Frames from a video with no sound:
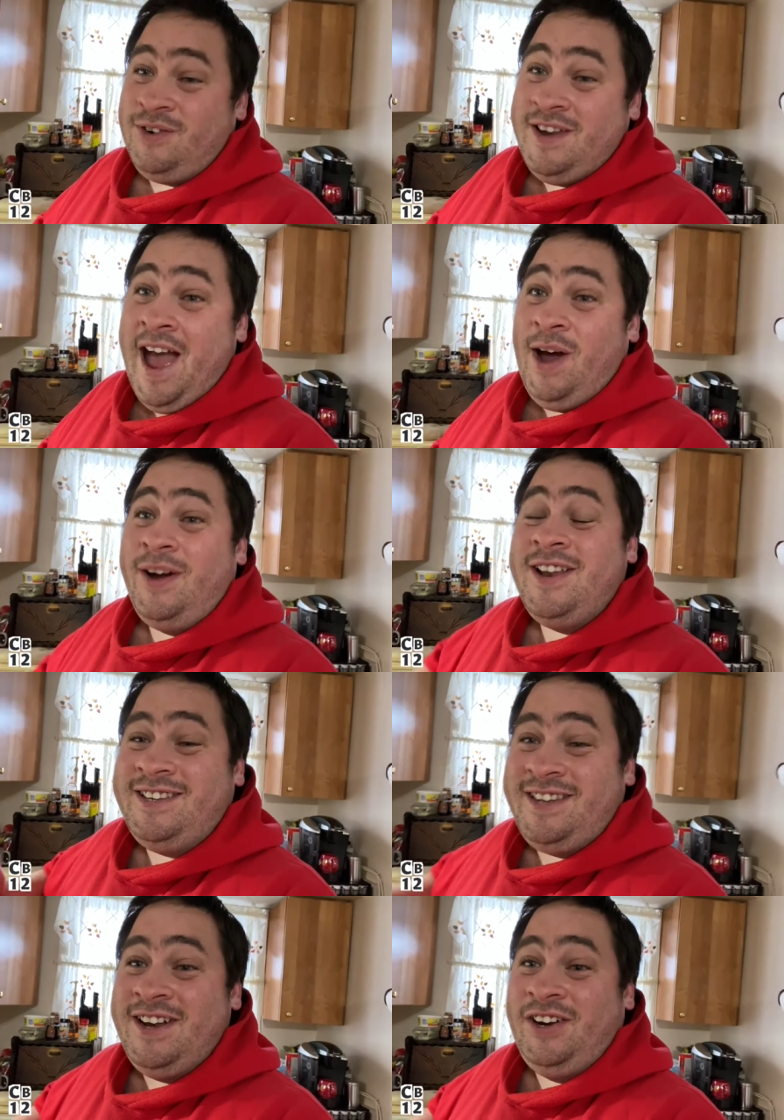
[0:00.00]
now
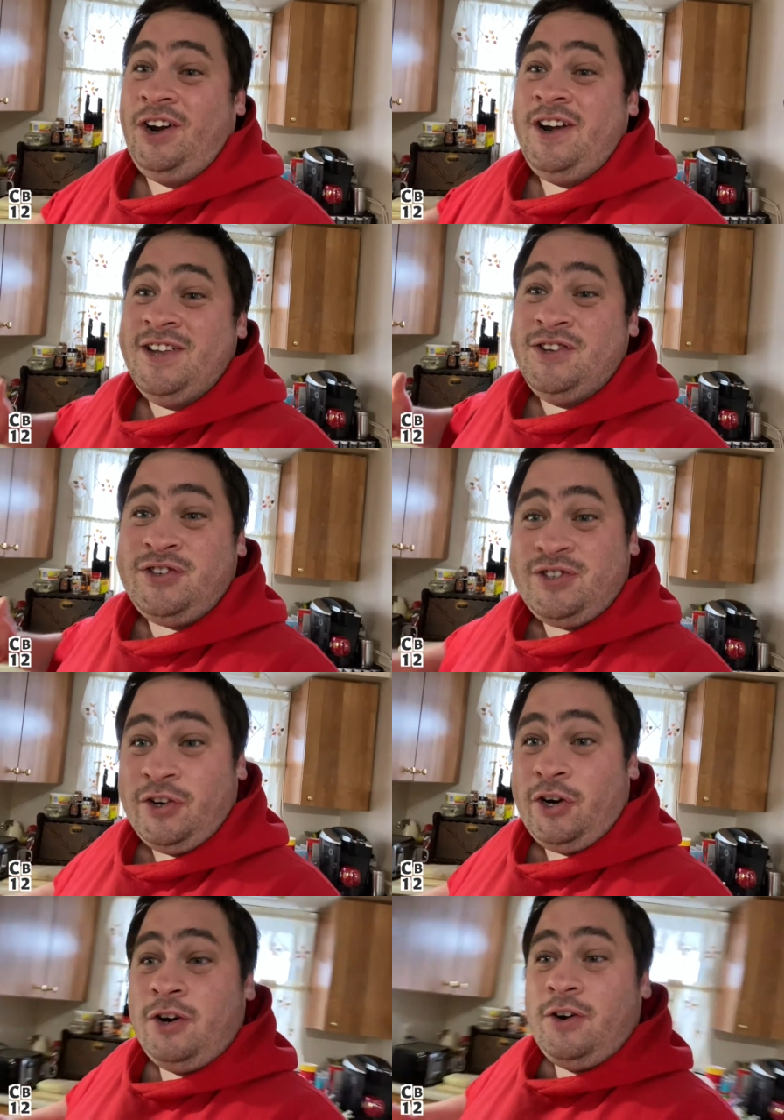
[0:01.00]
dinner is
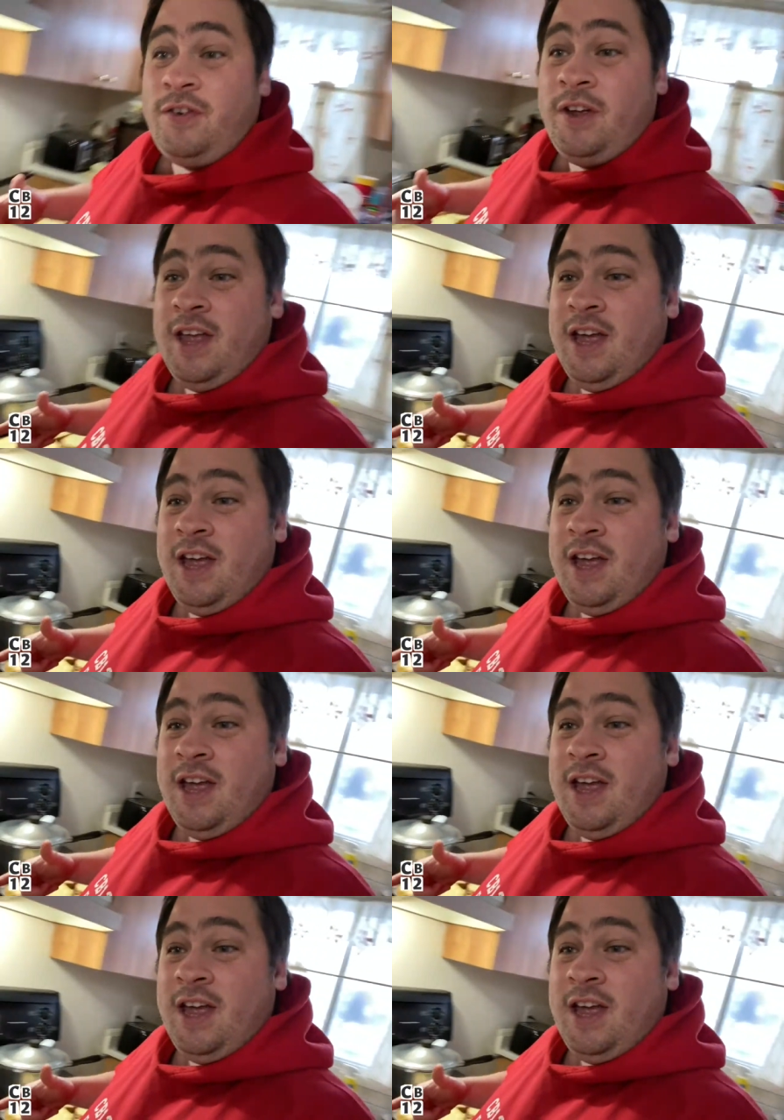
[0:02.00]
served.